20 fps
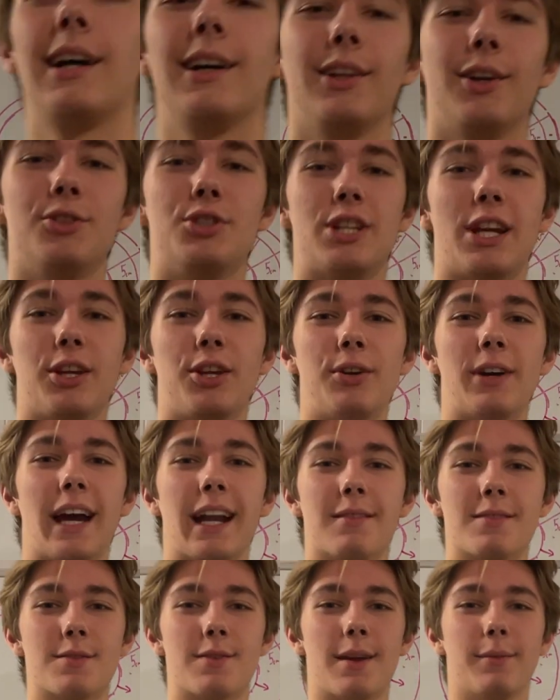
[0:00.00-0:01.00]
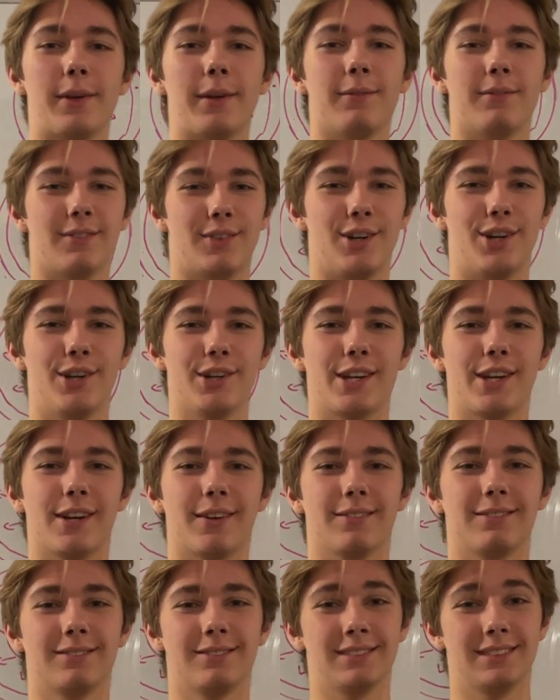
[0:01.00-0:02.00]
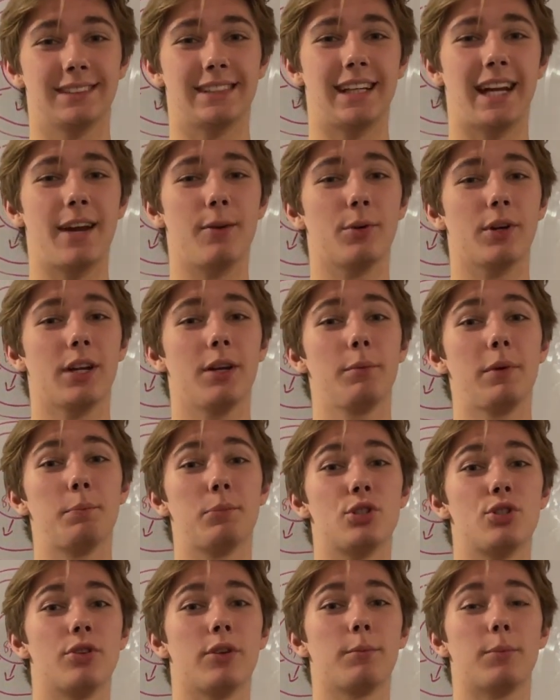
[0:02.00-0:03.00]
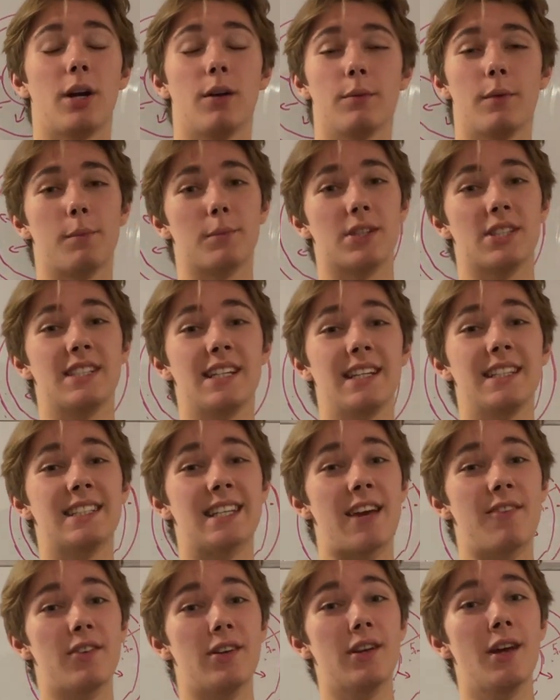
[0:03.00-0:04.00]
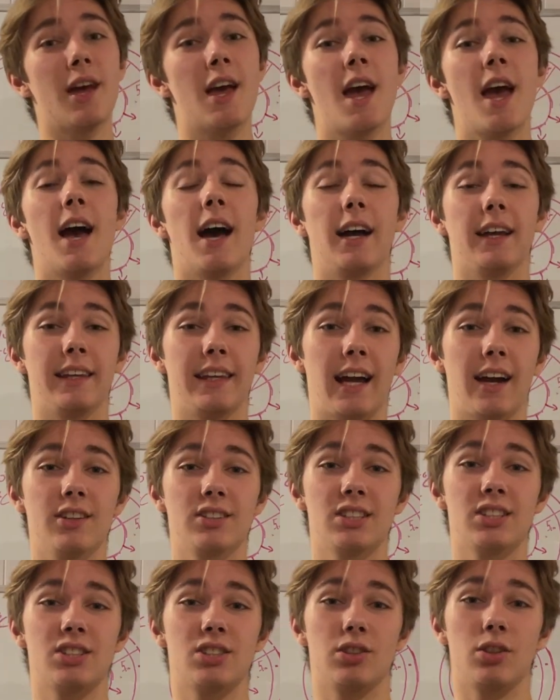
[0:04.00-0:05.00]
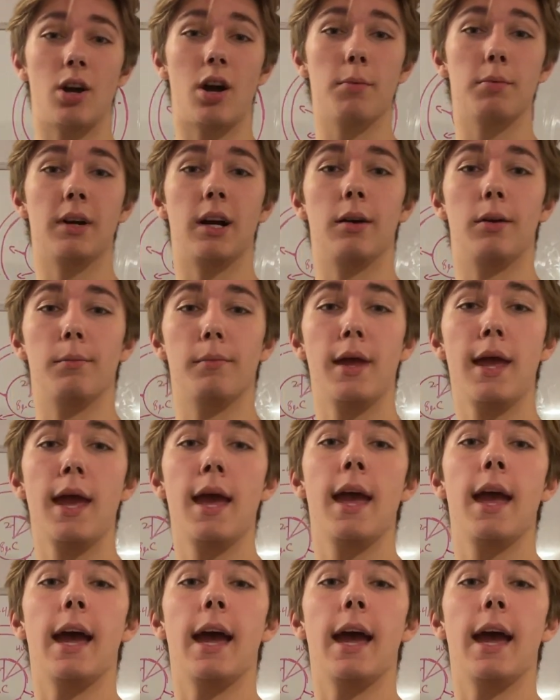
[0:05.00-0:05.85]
Hello, JQ Adams family. Ankh here. Today, we're going to be doing problem number 6-7, a Gauss's law problem.